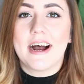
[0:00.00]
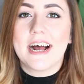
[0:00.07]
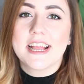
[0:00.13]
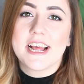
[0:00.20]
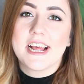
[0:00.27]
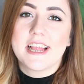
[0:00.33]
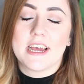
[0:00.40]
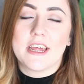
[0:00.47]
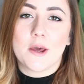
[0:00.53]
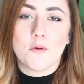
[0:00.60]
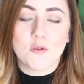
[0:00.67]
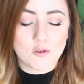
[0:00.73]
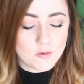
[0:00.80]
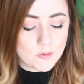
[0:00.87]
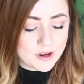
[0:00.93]
as I said, I
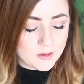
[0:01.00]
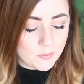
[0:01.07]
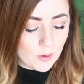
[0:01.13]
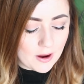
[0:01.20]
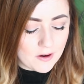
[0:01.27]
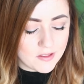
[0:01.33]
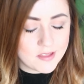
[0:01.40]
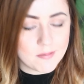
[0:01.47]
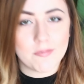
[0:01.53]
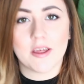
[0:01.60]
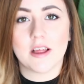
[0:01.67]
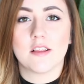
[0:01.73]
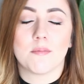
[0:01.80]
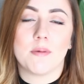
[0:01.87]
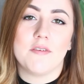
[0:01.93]
was already wearing some
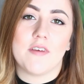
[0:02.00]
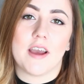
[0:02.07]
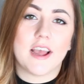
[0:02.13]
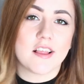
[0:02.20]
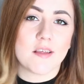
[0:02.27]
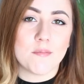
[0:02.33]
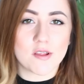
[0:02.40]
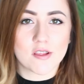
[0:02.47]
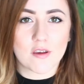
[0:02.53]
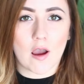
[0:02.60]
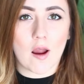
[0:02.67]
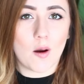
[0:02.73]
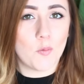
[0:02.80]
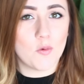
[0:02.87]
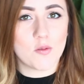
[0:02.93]
things on my face and
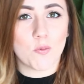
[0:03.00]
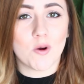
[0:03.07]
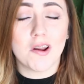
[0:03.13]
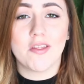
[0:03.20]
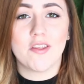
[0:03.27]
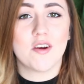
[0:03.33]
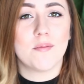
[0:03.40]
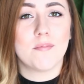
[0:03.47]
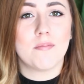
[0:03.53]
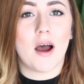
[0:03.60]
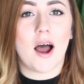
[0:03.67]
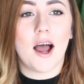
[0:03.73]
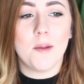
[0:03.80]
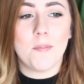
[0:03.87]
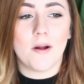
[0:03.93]
mascara was one of them.
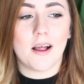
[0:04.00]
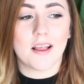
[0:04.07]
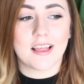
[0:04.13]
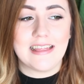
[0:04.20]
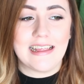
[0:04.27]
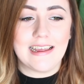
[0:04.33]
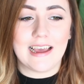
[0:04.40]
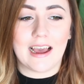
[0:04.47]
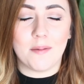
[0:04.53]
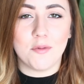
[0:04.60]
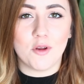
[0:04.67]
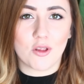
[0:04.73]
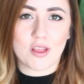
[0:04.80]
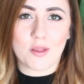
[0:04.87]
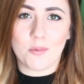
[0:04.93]
I personally am
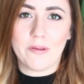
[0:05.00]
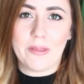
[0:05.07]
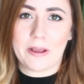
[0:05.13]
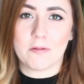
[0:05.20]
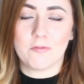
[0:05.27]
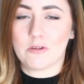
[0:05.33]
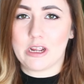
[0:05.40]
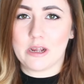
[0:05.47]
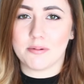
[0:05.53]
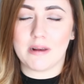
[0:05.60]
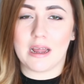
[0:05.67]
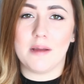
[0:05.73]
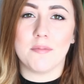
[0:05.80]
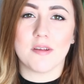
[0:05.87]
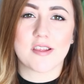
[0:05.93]
not someone that can
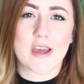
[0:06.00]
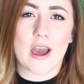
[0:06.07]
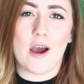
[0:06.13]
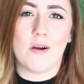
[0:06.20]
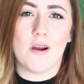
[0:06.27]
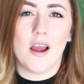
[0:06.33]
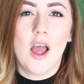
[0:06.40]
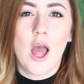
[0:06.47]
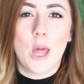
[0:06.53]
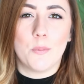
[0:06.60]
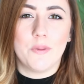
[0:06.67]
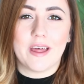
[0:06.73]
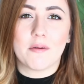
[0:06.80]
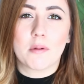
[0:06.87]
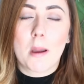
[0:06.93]
reapply mascara
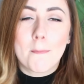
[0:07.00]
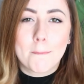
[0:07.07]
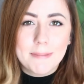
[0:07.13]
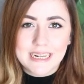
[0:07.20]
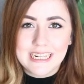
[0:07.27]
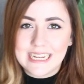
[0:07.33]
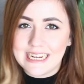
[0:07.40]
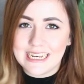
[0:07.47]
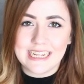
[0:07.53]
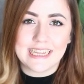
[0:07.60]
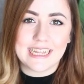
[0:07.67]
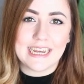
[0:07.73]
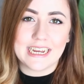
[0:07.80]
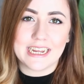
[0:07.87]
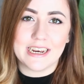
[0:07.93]
without completely
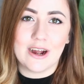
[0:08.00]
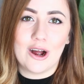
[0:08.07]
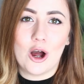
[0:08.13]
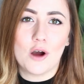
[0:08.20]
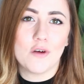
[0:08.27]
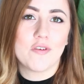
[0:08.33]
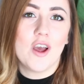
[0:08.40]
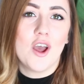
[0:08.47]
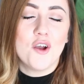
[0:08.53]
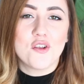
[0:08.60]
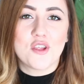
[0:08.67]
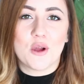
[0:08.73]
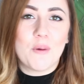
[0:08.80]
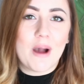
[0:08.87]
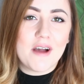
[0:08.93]
taking it off,
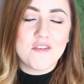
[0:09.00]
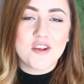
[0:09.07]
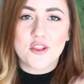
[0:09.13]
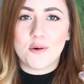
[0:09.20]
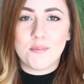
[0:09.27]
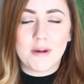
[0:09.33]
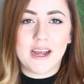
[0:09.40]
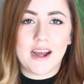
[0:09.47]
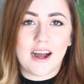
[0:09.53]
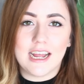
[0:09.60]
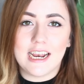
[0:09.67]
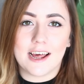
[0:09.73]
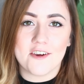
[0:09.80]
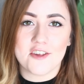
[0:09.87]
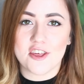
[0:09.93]
so whatever's on my
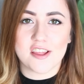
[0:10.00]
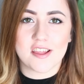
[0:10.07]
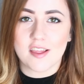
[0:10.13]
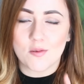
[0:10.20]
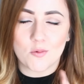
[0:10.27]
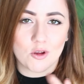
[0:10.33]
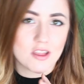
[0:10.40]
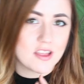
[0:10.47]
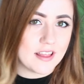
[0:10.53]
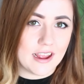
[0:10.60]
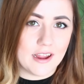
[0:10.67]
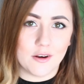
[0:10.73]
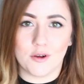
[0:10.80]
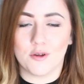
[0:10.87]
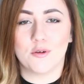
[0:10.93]
eyelashes is what's
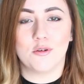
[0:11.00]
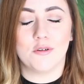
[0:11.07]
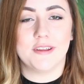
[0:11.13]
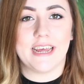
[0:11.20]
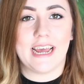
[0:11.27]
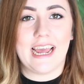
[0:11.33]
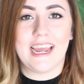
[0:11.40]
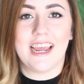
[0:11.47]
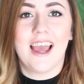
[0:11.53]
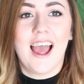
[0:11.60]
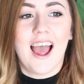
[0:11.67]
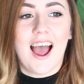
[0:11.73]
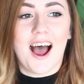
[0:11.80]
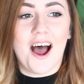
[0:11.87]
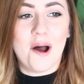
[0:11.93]
staying on all day.
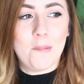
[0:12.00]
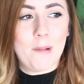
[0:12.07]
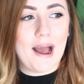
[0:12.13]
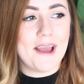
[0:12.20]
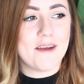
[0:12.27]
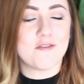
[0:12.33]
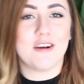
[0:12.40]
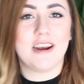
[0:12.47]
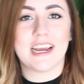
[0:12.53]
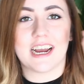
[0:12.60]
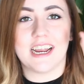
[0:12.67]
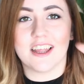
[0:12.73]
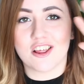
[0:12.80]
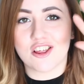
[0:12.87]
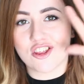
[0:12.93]
I have really
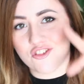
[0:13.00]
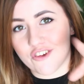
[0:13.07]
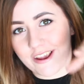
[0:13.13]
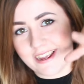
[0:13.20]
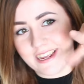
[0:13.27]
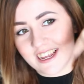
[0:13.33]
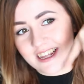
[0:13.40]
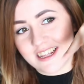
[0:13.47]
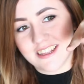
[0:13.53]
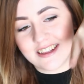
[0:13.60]
kind of straight